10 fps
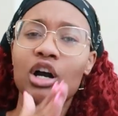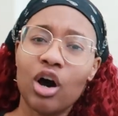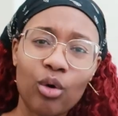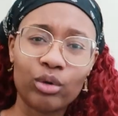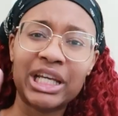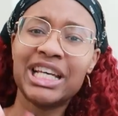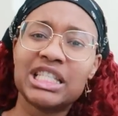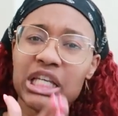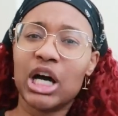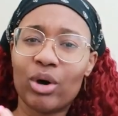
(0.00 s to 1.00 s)
Cold.
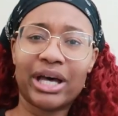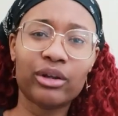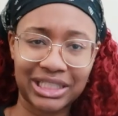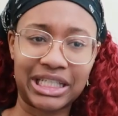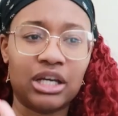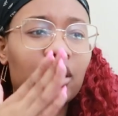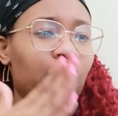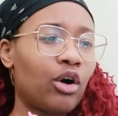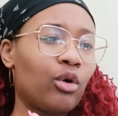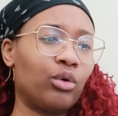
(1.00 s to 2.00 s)
C O L D.
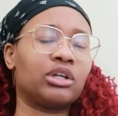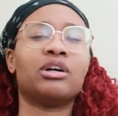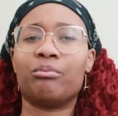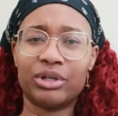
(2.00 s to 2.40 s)
Cold.